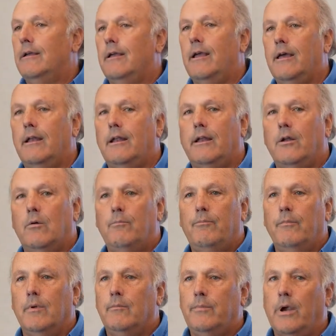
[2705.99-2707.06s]
And I know
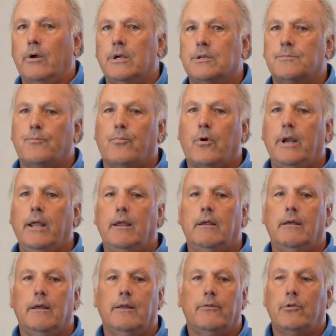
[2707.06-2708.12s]
Barry's
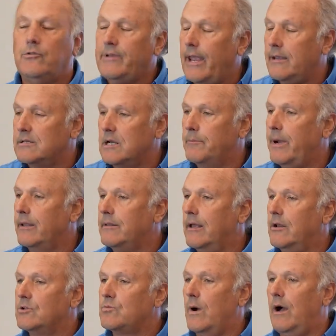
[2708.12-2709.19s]
pretty enthusiastic about
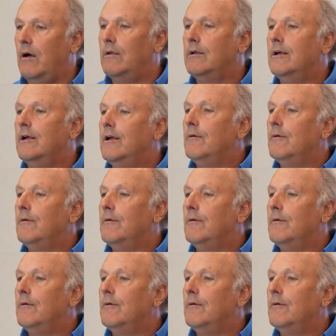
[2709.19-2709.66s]
that as well.